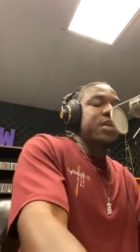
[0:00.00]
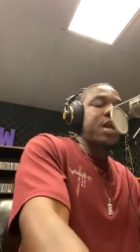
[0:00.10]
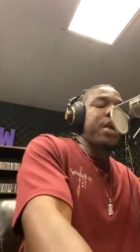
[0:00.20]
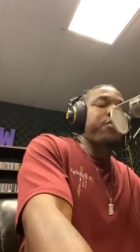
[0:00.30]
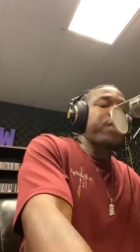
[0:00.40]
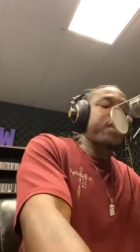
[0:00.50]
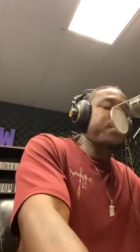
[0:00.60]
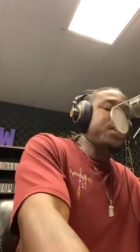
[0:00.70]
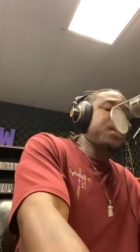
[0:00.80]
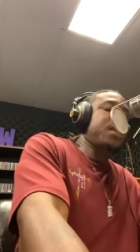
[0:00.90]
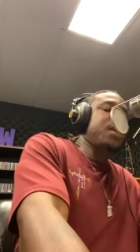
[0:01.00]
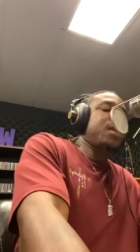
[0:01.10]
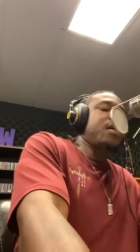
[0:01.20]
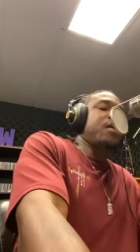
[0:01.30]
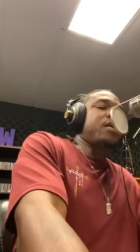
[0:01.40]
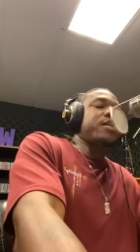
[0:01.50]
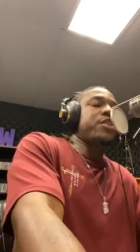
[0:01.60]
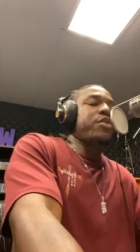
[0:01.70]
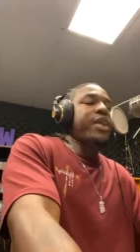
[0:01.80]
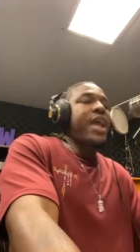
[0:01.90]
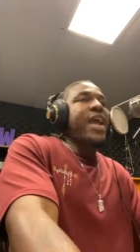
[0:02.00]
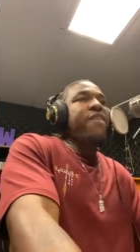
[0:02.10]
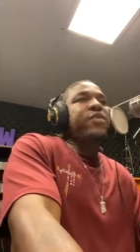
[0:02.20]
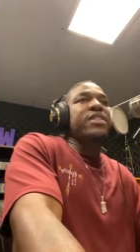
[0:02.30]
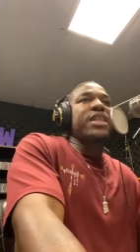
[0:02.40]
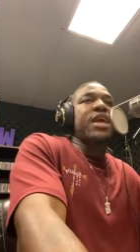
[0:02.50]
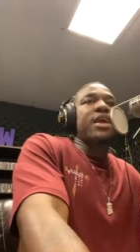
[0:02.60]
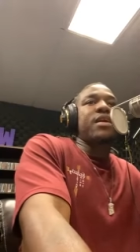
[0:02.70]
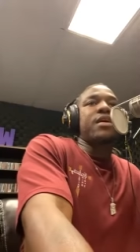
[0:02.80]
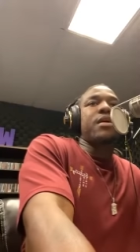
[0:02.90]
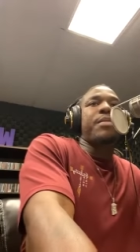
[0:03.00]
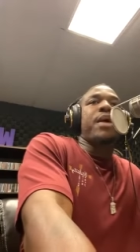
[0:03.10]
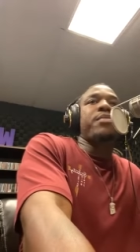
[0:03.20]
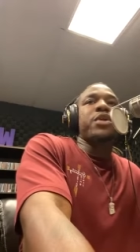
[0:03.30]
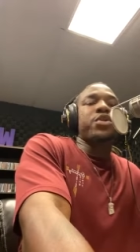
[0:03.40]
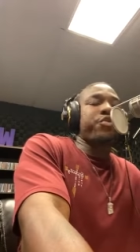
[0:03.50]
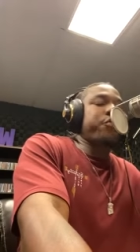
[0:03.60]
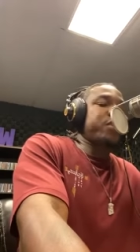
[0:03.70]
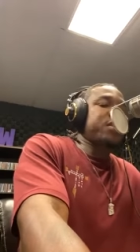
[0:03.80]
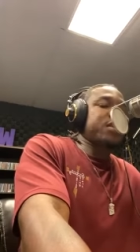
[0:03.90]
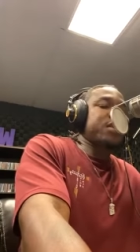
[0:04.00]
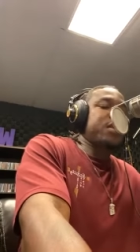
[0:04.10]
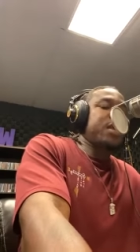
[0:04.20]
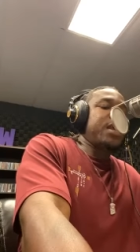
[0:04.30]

God granted me, uh, you know, that everything about being a Christian